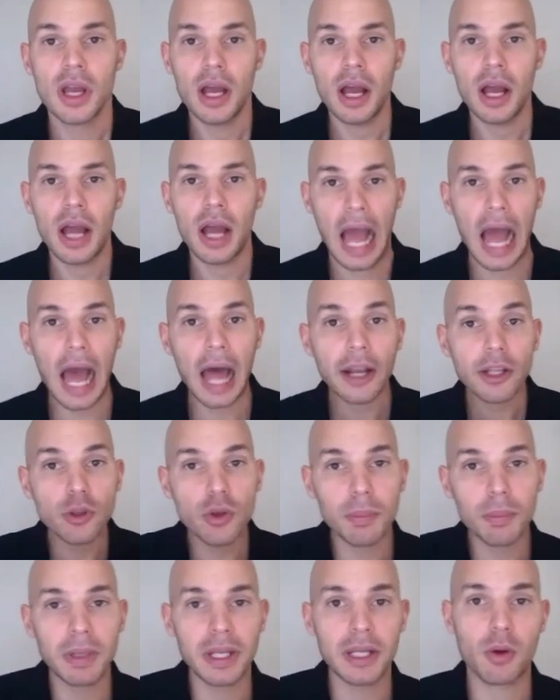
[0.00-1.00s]

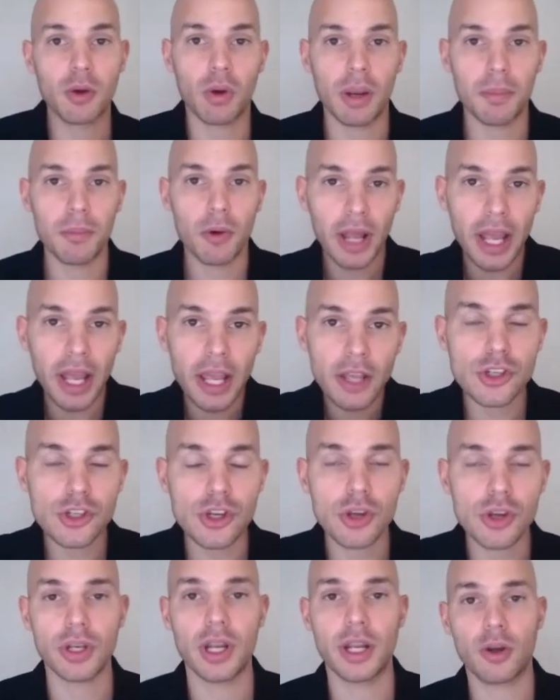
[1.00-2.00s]
Arguably,
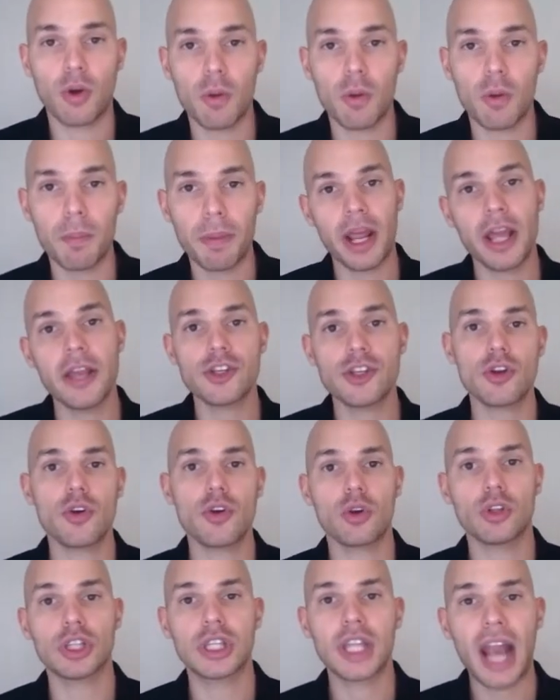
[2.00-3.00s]
collaboration and
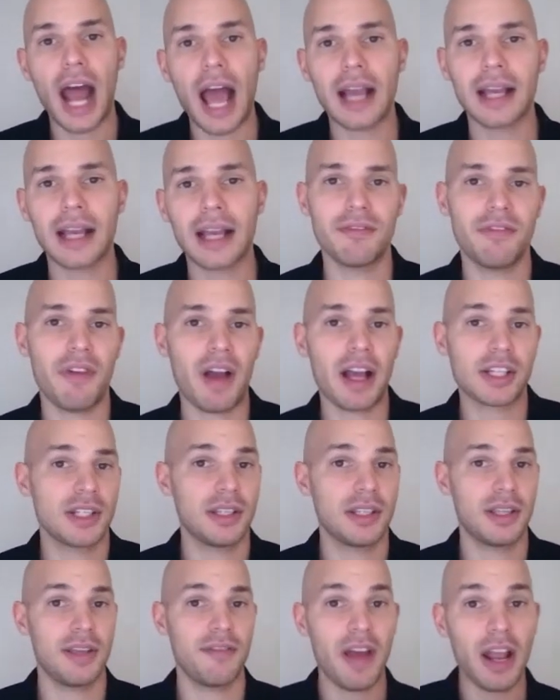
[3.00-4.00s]
cooperation on drug and
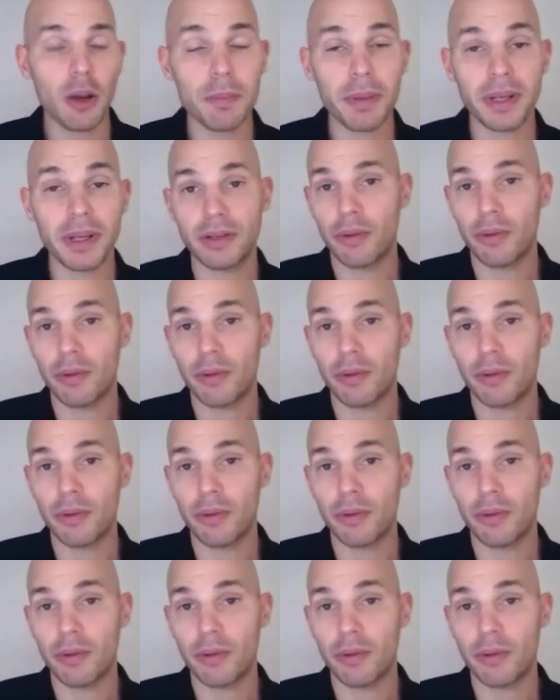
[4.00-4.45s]
vaccine development